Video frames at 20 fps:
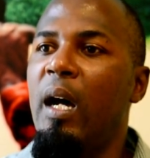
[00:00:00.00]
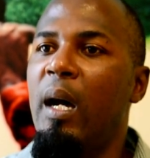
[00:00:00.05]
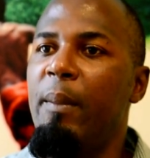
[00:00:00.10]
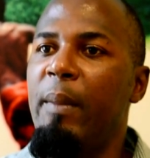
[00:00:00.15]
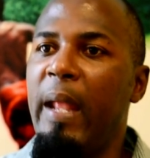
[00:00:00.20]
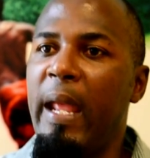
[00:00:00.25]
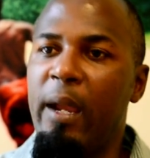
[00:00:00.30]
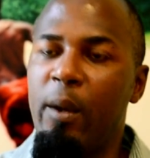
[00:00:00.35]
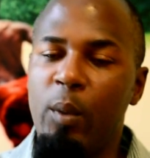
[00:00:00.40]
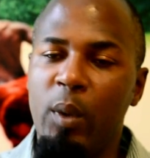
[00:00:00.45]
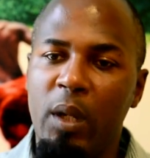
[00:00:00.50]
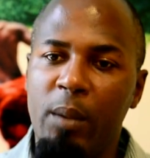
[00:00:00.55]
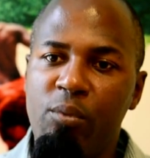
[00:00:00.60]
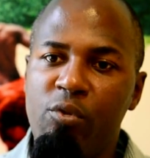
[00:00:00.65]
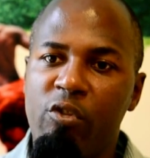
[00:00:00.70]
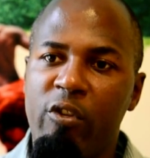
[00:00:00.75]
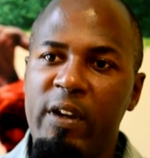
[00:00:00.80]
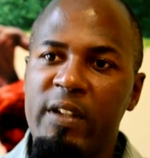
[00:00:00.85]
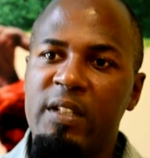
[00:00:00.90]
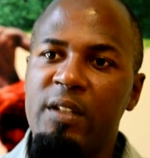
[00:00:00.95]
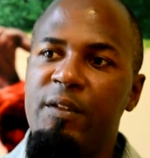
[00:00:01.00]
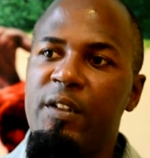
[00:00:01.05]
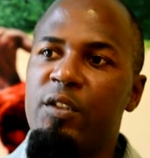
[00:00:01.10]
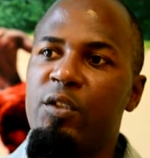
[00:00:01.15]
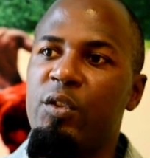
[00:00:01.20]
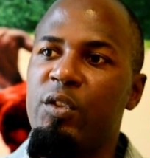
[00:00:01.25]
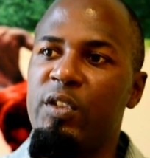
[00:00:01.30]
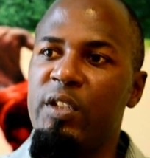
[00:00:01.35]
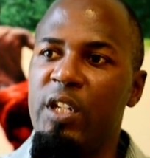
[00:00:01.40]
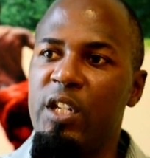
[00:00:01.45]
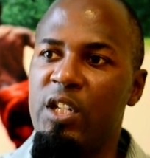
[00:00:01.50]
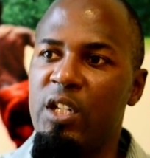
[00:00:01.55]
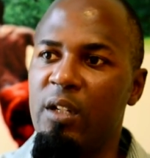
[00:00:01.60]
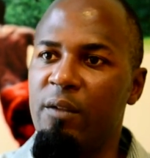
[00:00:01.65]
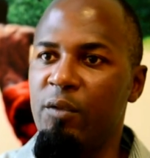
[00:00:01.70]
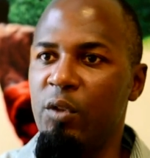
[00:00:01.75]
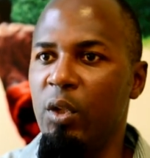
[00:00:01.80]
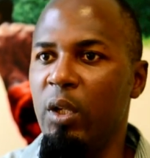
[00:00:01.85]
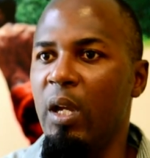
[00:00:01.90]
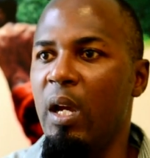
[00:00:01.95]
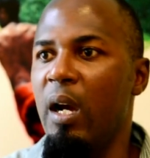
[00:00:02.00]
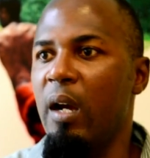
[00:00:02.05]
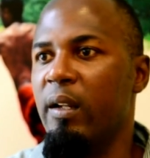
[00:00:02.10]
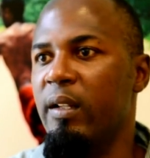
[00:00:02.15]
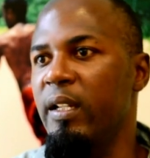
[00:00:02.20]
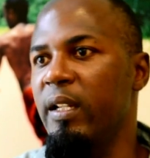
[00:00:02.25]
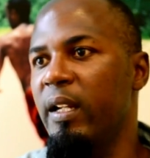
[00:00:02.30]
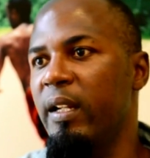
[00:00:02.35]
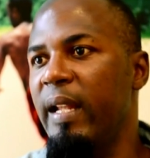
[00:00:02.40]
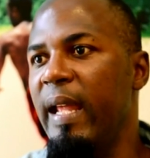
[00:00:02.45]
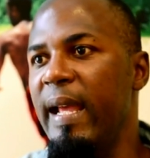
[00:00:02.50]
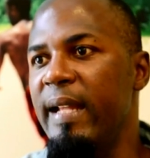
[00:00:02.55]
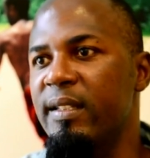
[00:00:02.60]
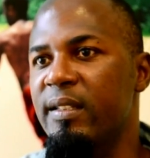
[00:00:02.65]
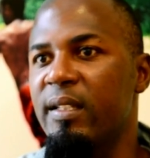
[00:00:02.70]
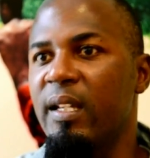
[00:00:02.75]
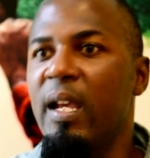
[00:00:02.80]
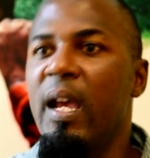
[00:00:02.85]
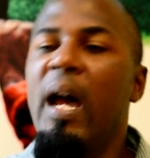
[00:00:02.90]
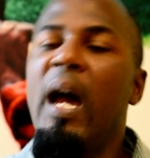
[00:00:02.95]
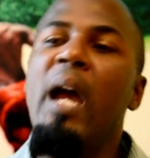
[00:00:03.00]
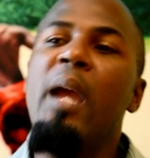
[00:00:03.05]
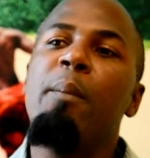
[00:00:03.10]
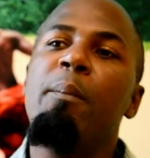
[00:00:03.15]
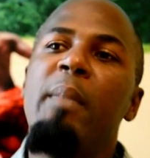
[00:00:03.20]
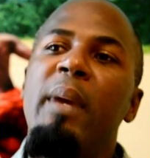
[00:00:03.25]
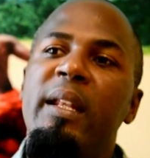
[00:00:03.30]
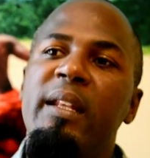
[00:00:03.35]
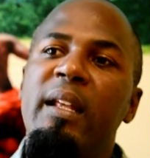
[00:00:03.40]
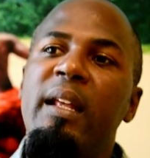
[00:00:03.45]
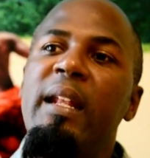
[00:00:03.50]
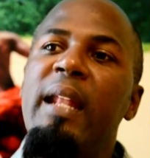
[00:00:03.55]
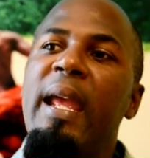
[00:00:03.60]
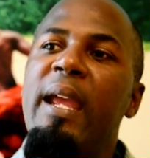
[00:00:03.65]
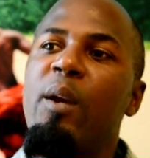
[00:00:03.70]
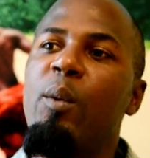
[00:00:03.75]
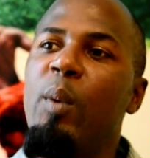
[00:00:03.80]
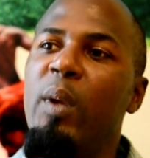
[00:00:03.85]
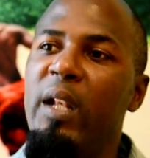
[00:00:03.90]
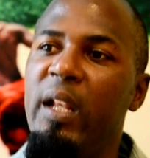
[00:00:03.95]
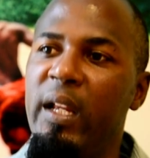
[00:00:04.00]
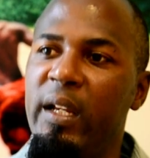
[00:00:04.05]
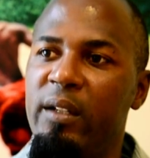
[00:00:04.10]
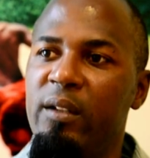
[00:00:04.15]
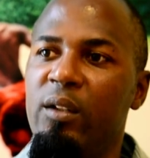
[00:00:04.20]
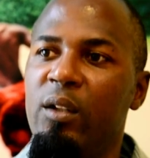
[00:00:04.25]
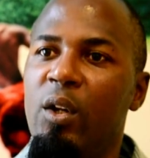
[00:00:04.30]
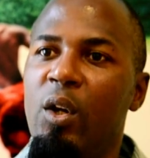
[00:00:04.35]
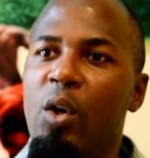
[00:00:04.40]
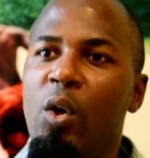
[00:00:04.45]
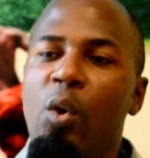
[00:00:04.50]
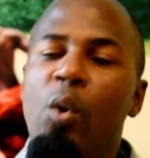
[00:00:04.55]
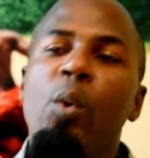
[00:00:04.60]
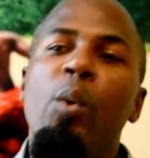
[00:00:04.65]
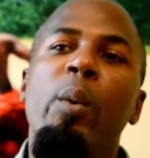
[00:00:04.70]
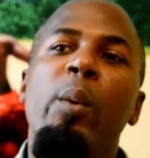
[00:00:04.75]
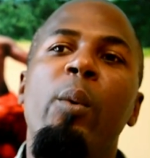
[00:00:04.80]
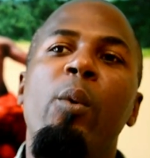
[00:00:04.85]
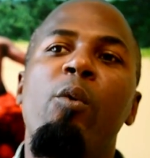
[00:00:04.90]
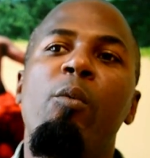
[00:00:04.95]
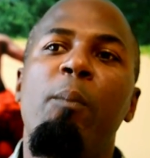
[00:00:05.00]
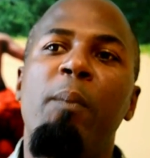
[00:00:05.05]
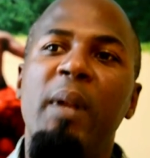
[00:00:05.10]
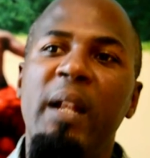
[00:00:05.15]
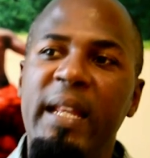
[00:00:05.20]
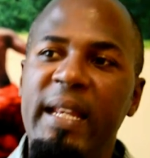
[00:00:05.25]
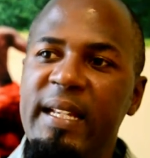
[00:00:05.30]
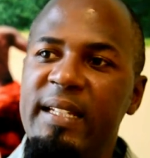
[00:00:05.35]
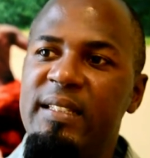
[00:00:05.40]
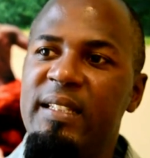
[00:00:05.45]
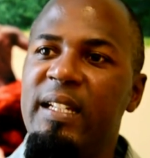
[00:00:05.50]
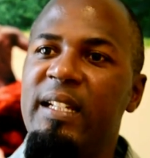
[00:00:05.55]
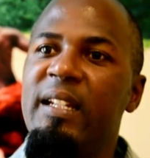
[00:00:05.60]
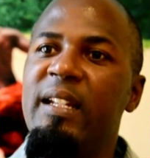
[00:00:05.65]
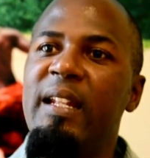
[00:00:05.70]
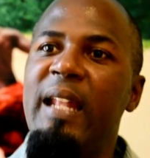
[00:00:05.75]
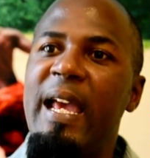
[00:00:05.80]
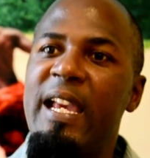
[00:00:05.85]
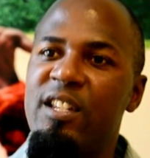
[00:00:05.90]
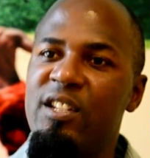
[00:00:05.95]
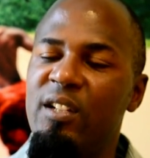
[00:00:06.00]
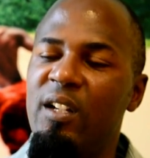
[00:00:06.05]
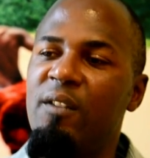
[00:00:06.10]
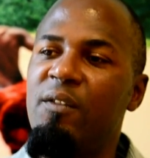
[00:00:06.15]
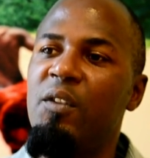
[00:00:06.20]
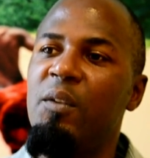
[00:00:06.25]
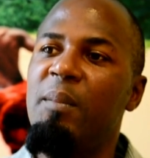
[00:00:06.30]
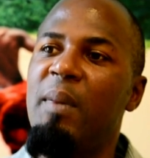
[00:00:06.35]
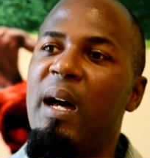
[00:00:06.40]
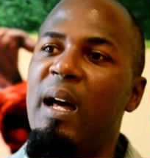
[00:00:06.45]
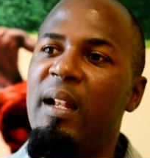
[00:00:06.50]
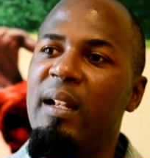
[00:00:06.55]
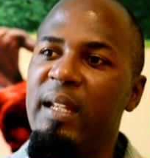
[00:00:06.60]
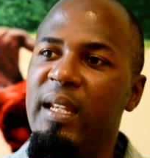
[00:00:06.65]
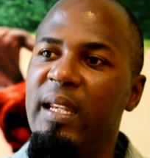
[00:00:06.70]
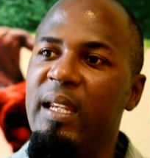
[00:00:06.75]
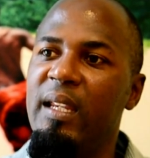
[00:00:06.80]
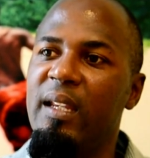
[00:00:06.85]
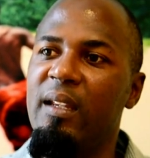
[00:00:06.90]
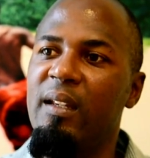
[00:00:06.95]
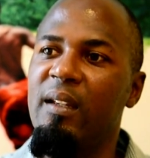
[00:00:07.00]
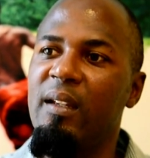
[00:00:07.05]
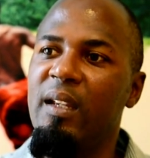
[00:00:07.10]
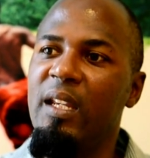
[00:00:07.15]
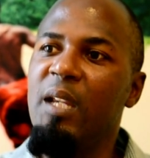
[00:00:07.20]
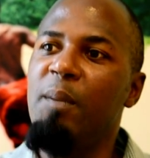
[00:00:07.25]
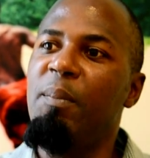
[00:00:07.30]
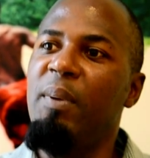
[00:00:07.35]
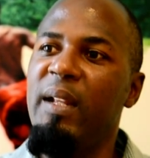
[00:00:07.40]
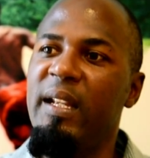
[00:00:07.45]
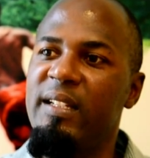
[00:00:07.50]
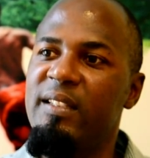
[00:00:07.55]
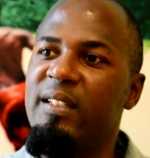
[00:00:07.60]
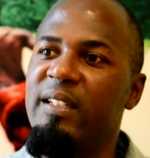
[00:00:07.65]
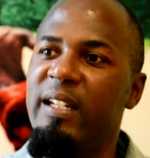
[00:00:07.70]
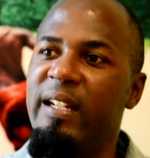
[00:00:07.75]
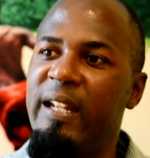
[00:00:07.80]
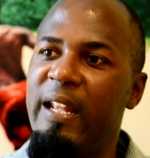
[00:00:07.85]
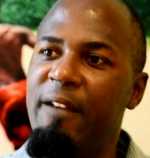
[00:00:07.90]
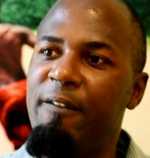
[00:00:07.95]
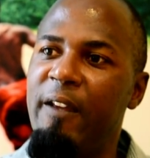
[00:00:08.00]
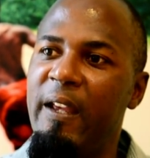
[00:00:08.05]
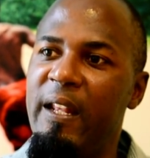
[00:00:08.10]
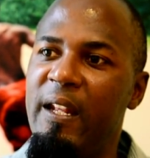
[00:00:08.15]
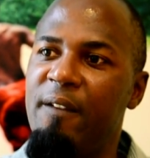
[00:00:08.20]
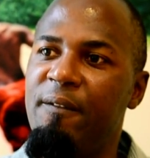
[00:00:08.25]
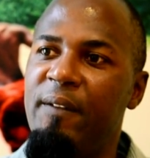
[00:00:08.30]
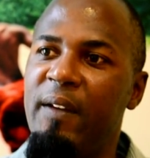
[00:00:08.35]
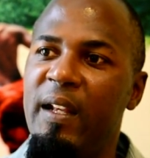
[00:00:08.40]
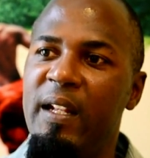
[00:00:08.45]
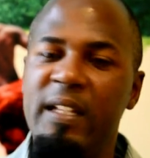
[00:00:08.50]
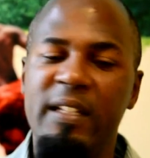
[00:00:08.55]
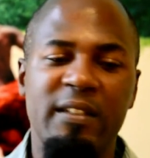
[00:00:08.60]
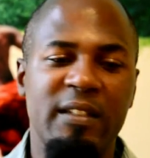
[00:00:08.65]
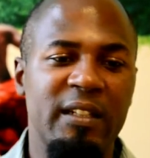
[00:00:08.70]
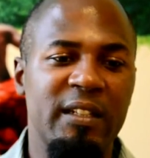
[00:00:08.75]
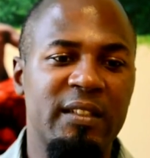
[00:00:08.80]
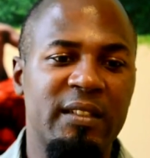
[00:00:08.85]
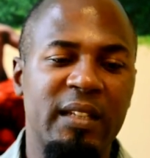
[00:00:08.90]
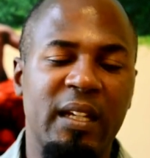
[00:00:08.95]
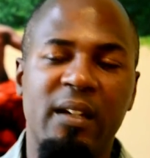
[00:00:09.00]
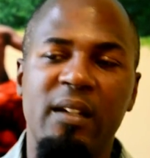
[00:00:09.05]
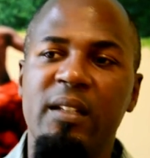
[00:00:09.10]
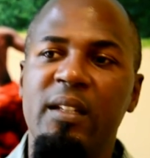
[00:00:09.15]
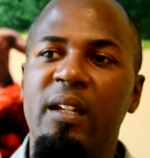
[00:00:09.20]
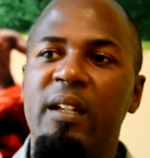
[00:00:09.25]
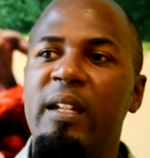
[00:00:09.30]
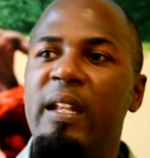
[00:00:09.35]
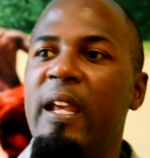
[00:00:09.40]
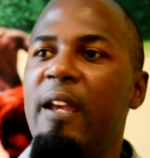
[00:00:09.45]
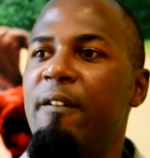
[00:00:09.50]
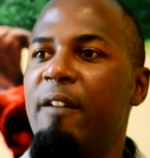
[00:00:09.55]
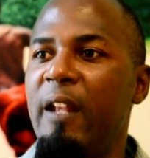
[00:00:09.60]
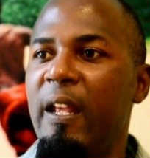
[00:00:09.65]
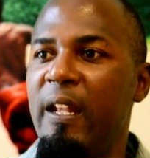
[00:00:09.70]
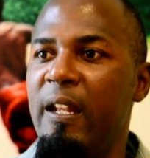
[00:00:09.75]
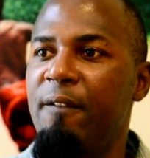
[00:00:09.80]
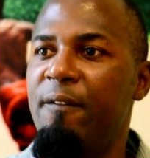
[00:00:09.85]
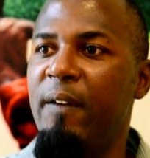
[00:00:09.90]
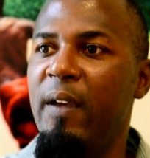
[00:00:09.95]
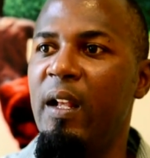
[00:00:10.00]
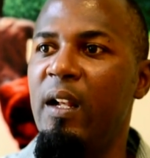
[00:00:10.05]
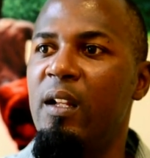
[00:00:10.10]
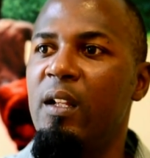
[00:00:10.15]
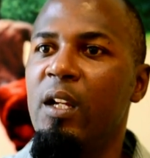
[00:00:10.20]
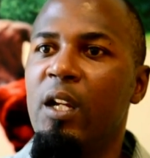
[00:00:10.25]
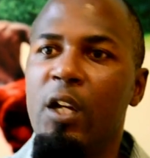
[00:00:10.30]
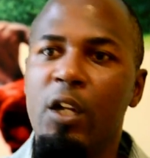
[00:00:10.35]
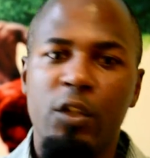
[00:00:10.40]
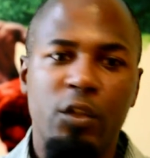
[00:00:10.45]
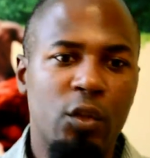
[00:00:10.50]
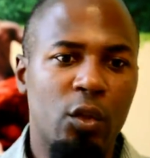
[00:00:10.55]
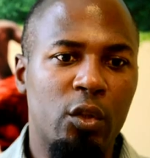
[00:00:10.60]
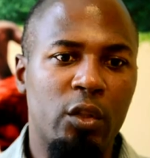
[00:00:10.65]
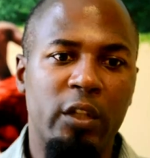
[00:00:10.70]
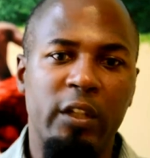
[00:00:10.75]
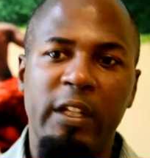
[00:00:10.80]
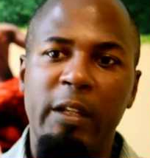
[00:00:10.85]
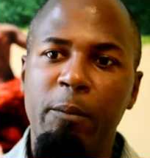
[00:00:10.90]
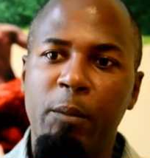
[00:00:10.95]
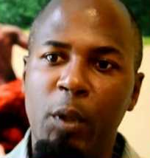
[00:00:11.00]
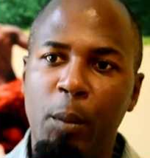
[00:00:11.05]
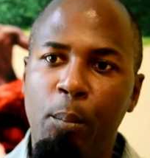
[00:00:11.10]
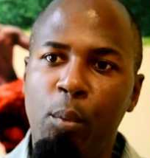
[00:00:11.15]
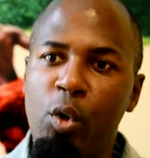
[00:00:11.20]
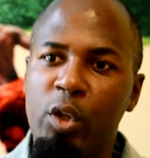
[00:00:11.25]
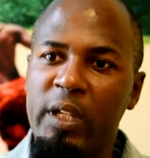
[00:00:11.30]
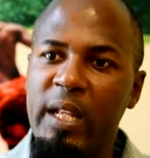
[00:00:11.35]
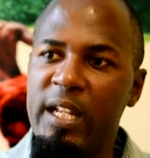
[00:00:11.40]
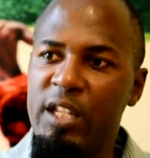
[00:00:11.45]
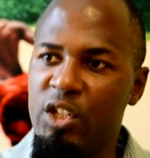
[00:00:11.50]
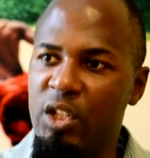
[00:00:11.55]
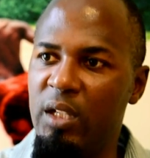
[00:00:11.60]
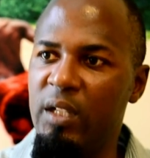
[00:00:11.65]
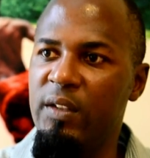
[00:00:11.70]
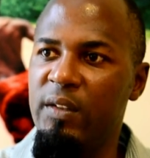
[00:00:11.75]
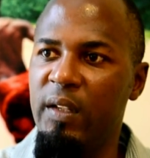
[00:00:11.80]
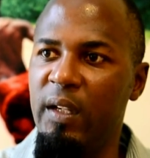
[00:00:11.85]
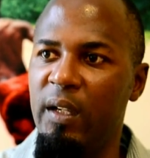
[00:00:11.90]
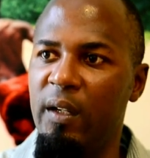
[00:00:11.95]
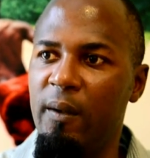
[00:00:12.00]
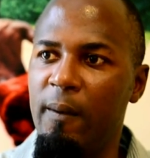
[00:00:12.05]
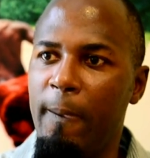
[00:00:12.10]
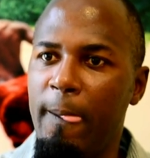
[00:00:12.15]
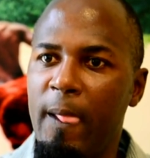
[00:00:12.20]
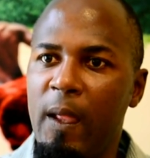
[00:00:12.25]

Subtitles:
the Anguilla Progressive Association of New York dinner dance, I met an Anguillian who plays in the National Football League. He plays in the NFL. He's in his second year in the NFL. So the potential is here.